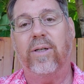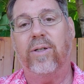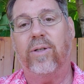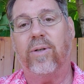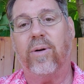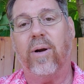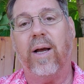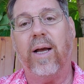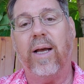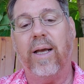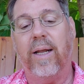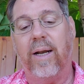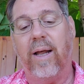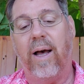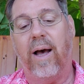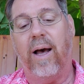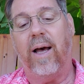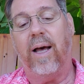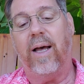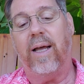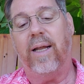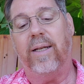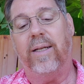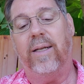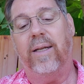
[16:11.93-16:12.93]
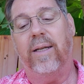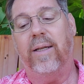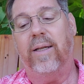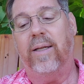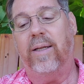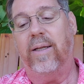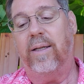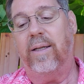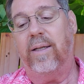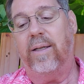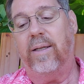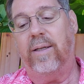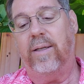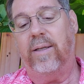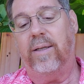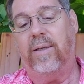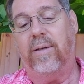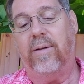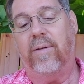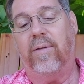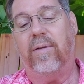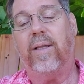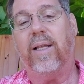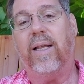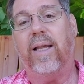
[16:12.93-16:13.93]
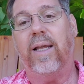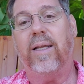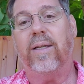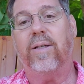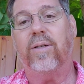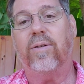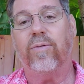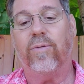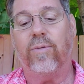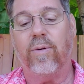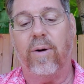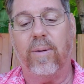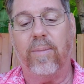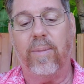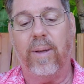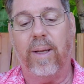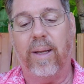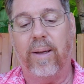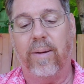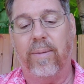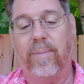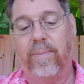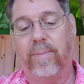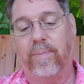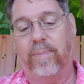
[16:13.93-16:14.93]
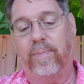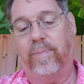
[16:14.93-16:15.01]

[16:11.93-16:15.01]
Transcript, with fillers: try and hide things from him.